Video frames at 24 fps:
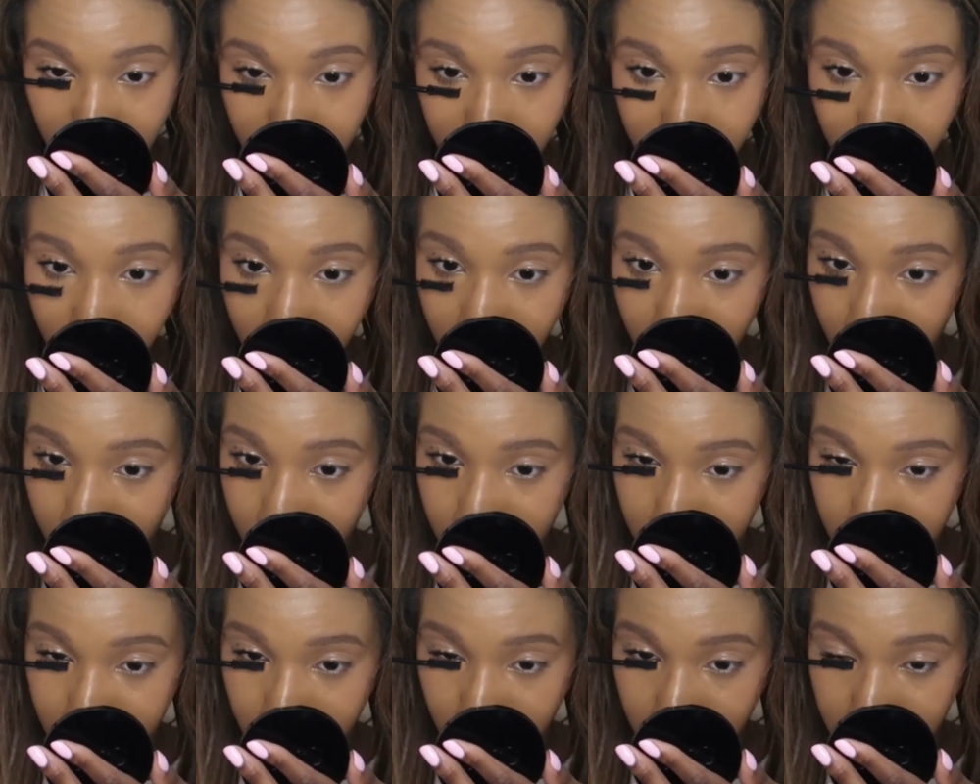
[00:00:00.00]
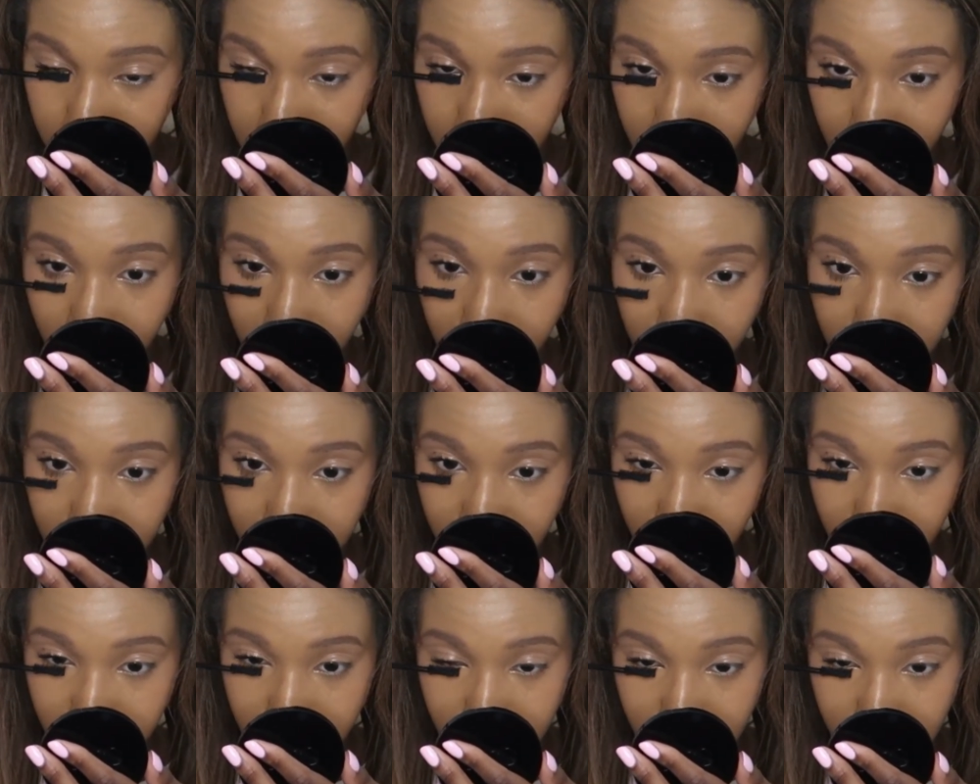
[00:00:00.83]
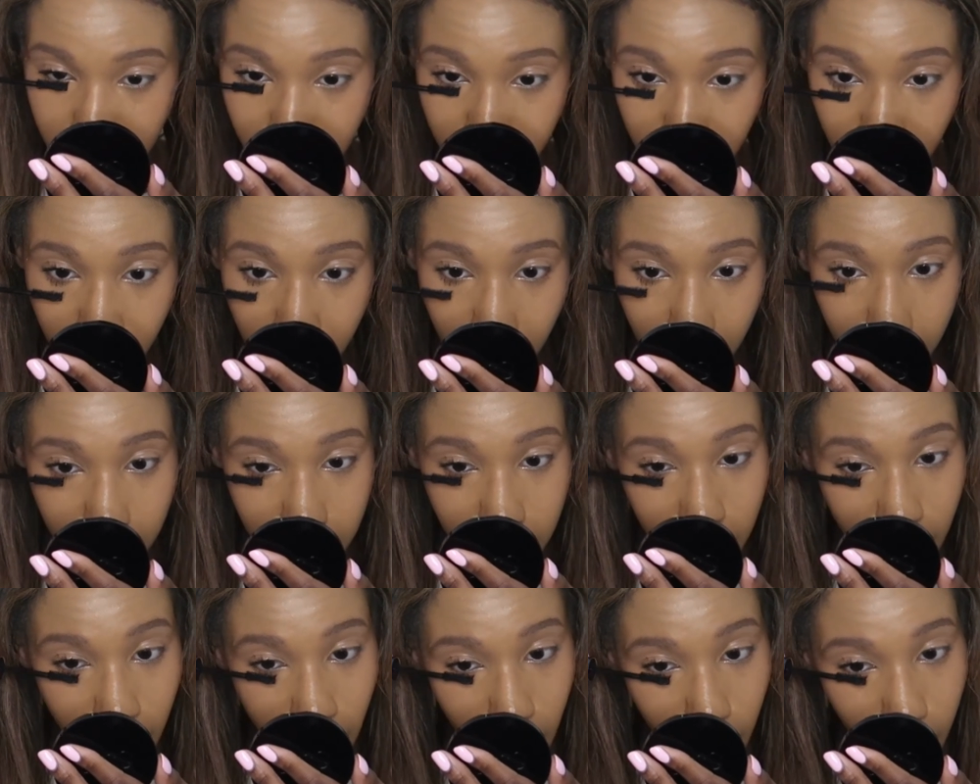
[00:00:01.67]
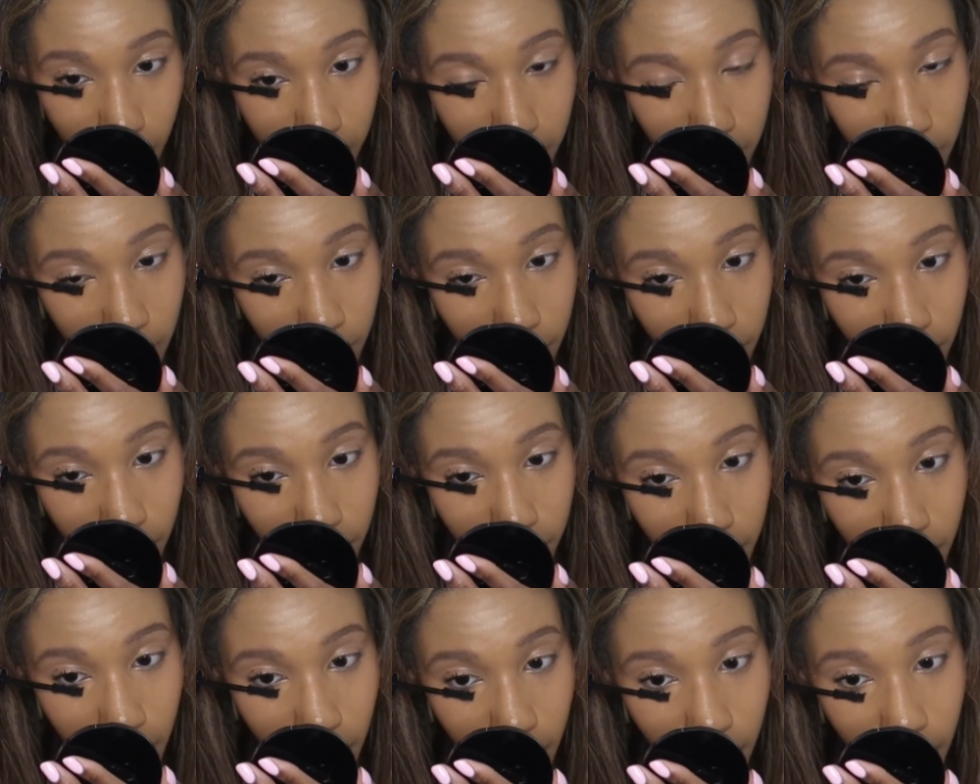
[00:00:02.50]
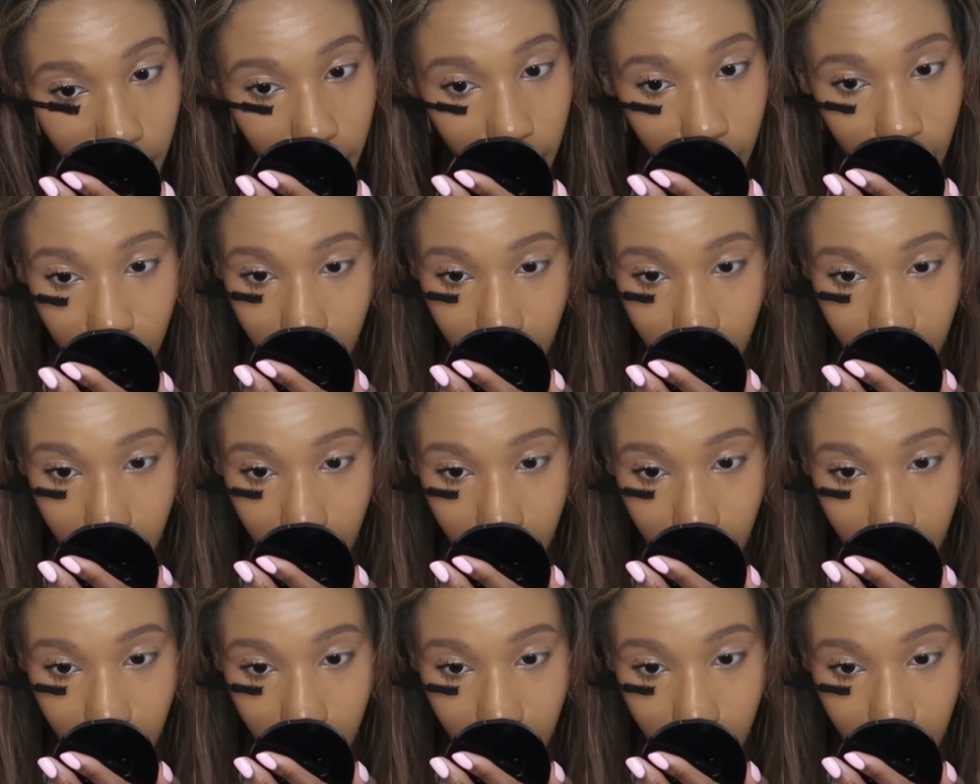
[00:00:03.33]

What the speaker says: gonna end it because I just feel like it's not worth it for me,